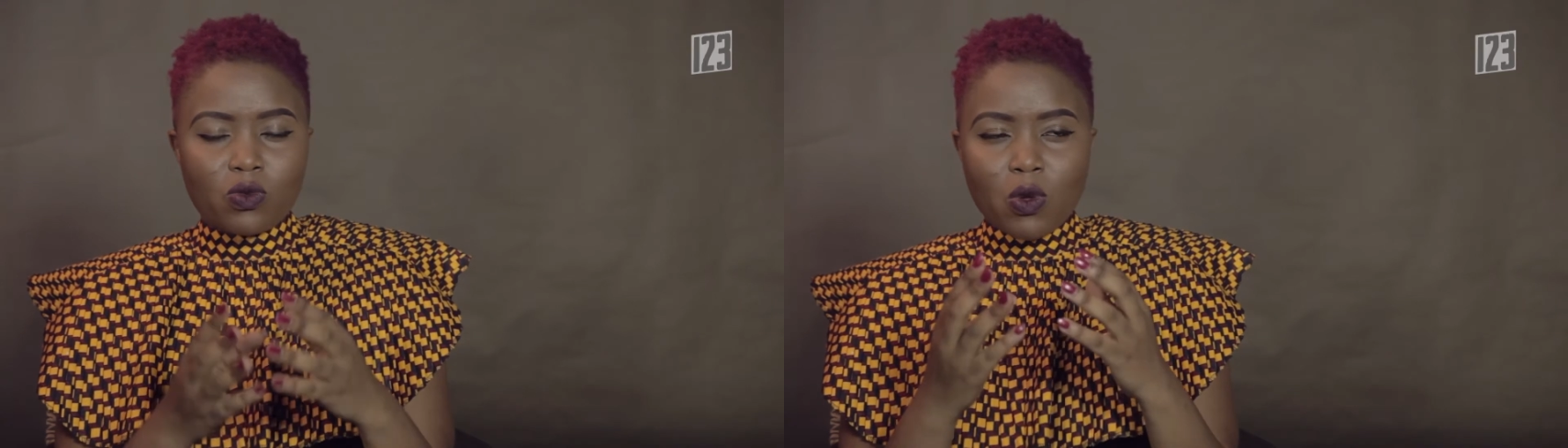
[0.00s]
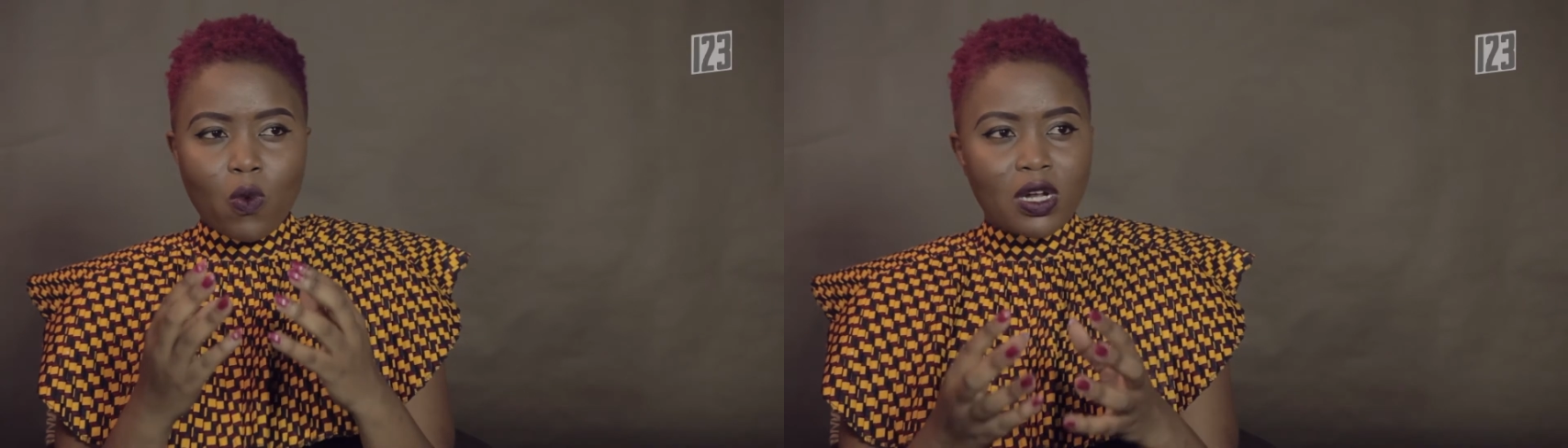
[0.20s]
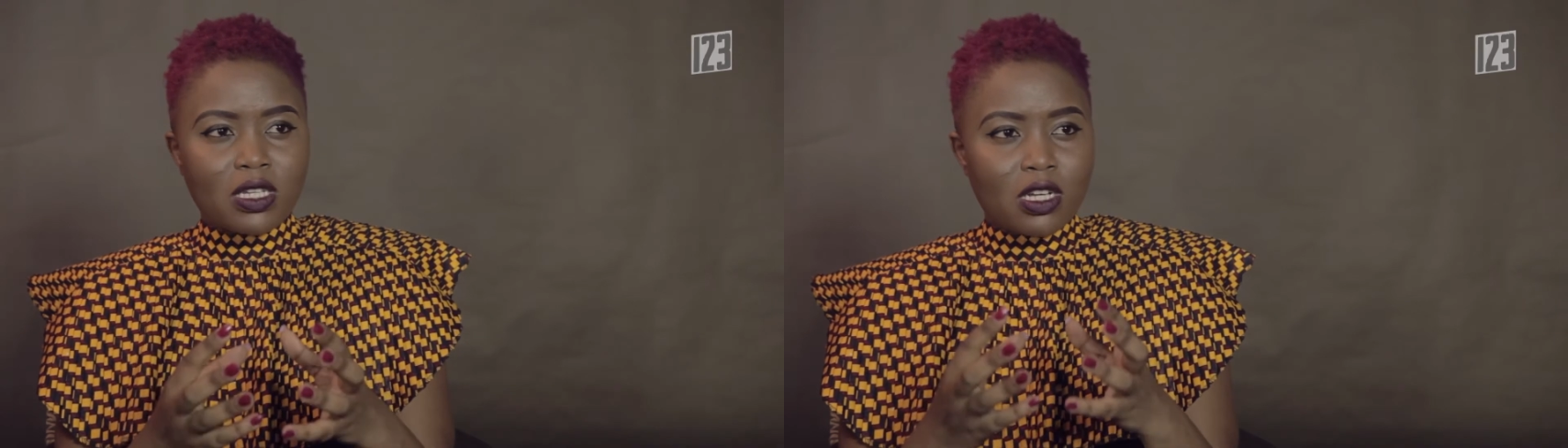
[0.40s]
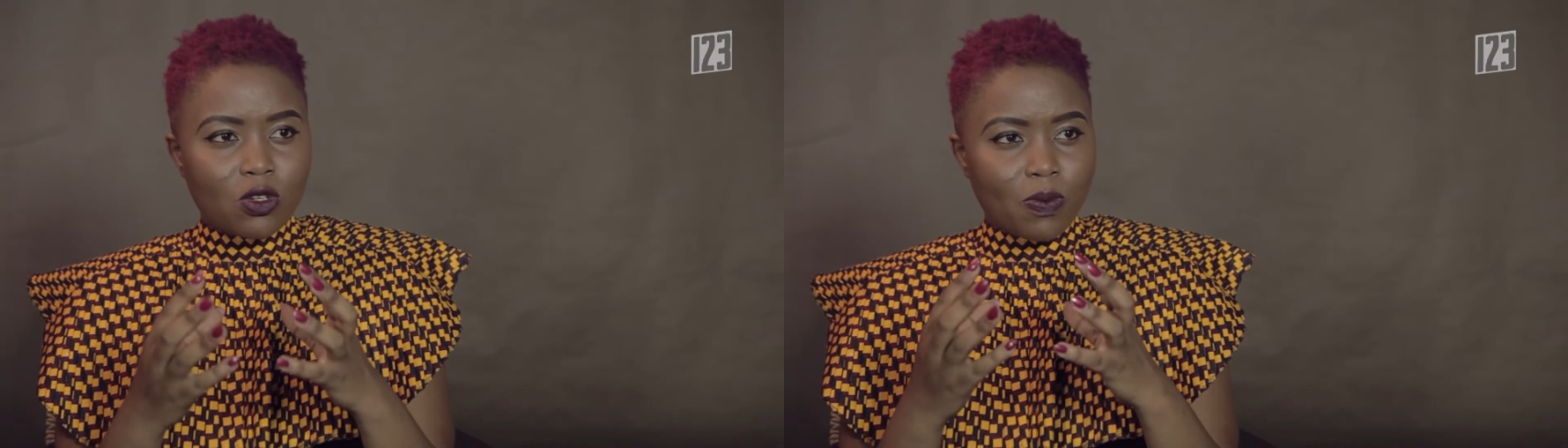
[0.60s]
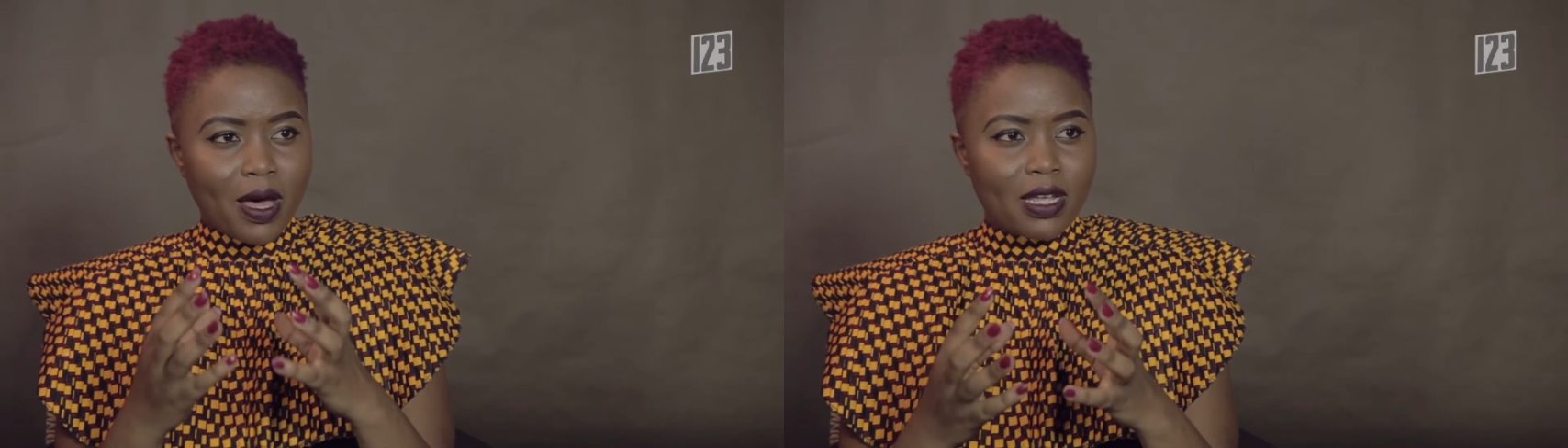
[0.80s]
we wanted
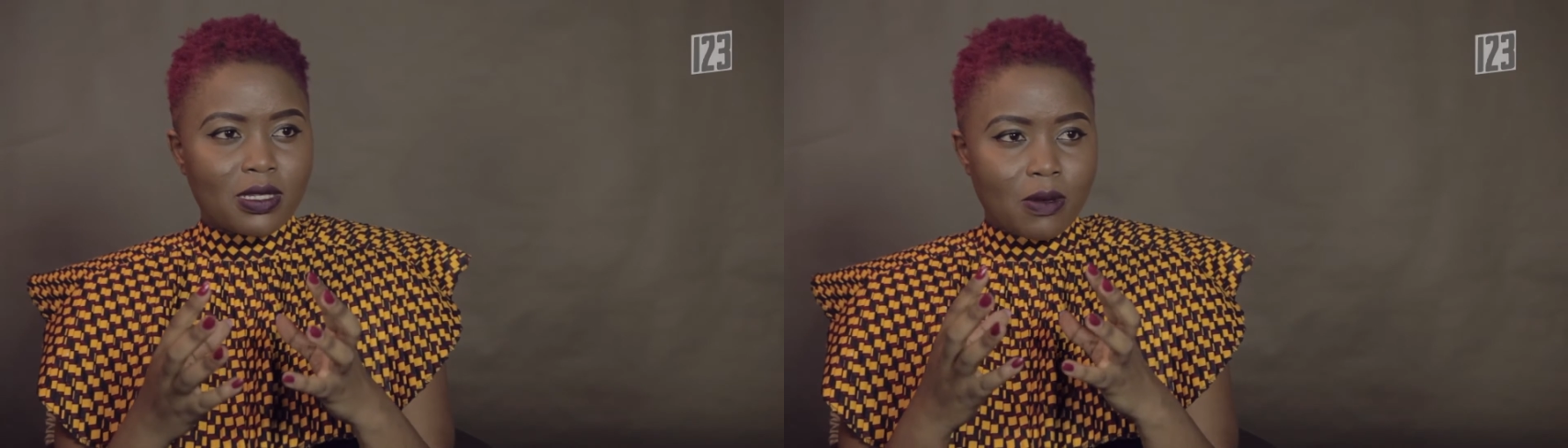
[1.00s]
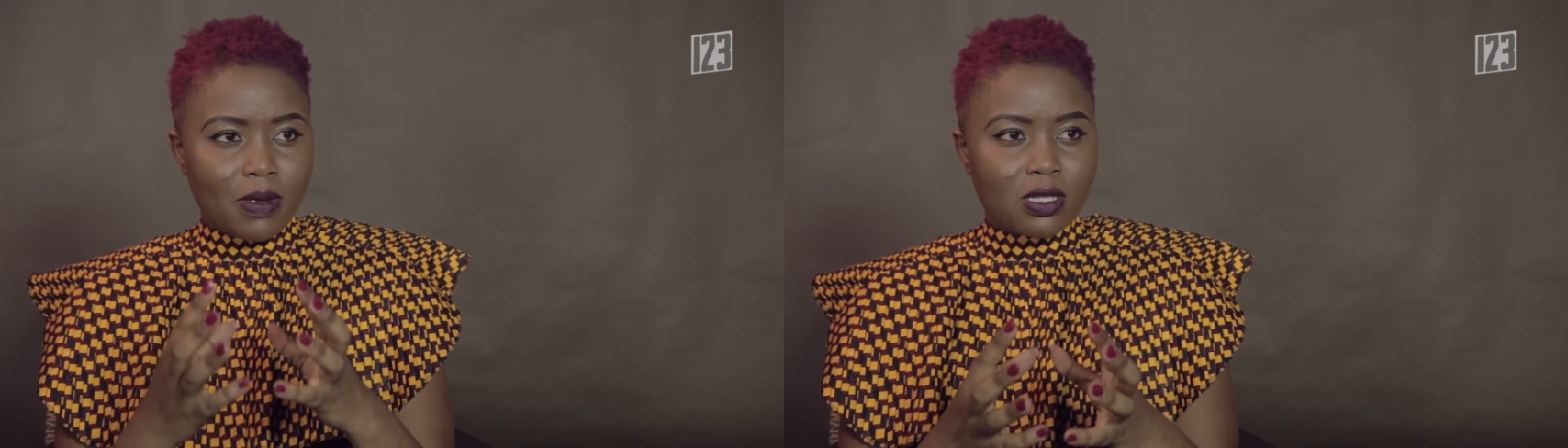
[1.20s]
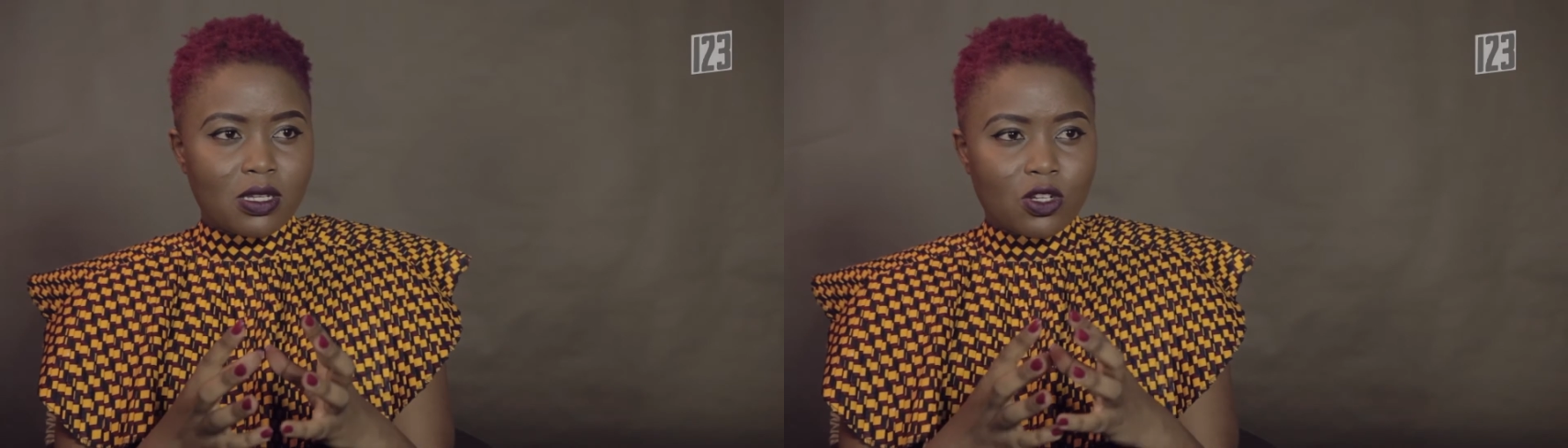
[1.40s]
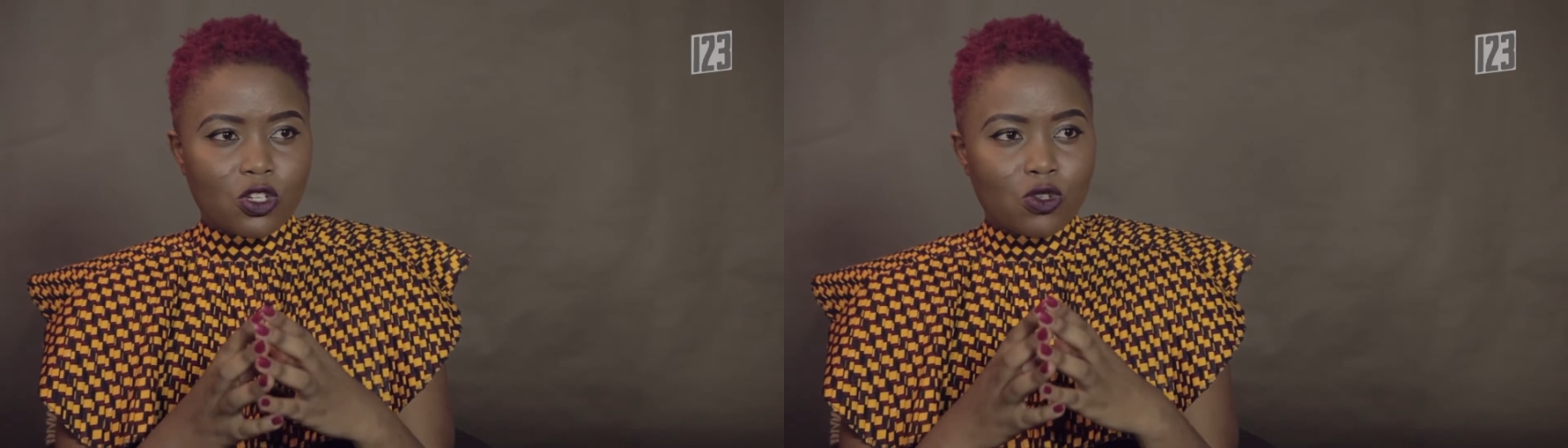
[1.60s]
to pass a message